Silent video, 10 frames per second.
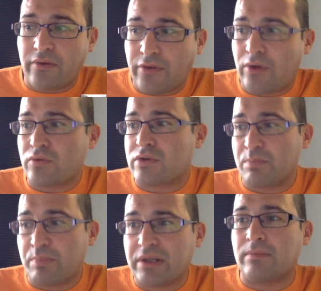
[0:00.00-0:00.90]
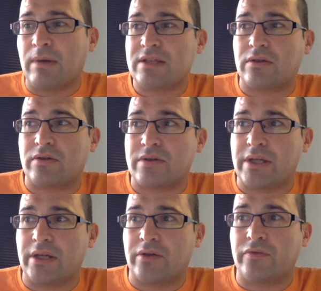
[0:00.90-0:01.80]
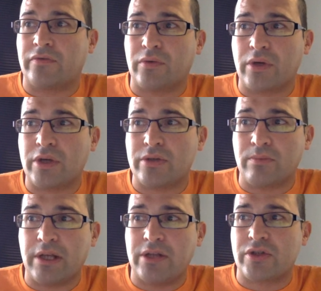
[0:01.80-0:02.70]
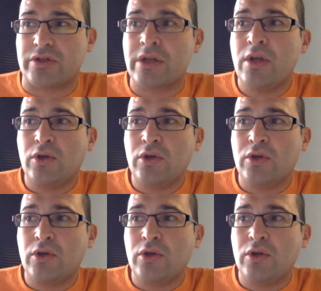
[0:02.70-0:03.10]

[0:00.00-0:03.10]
those build masters and configuration managers